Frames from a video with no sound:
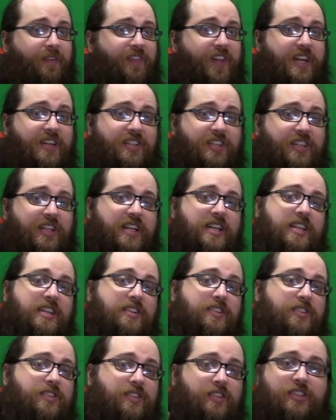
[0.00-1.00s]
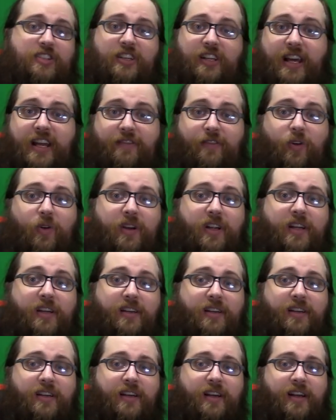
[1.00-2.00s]
of this is slavery.
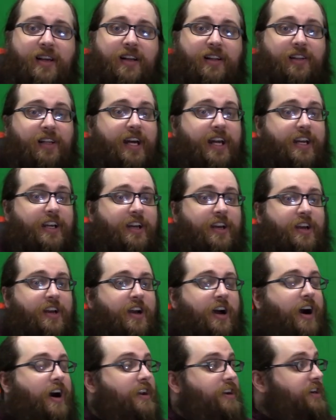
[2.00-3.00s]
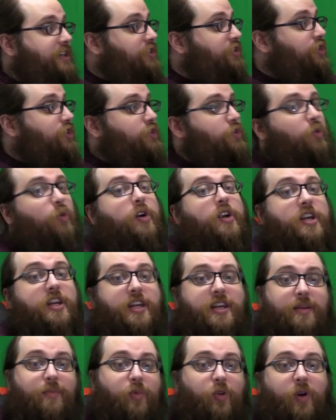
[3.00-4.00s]
Like, an
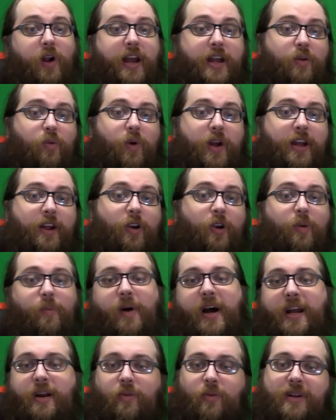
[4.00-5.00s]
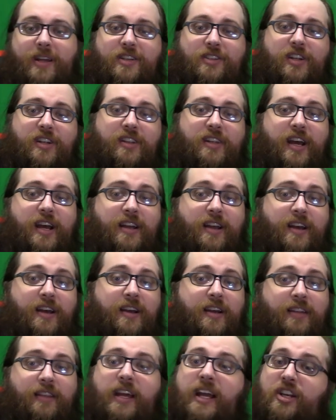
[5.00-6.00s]
extreme right-winger might reason that
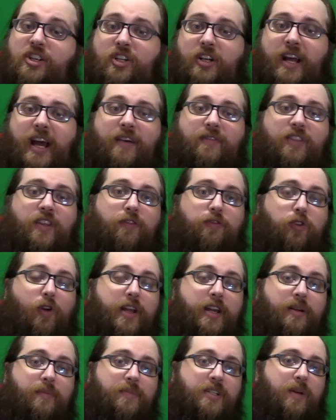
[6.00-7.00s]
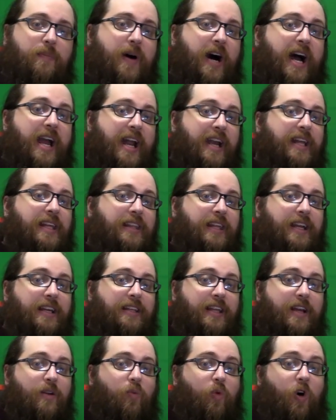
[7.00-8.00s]
they should have the freedom to buy anything
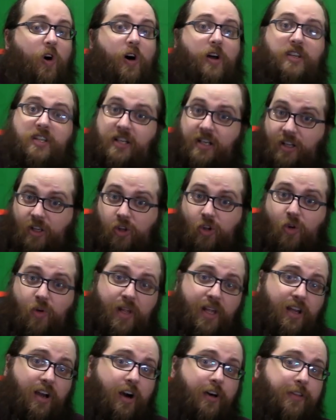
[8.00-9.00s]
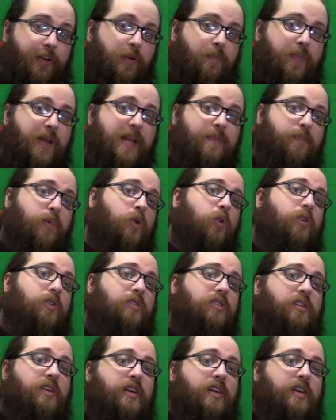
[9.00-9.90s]
they want, including other people.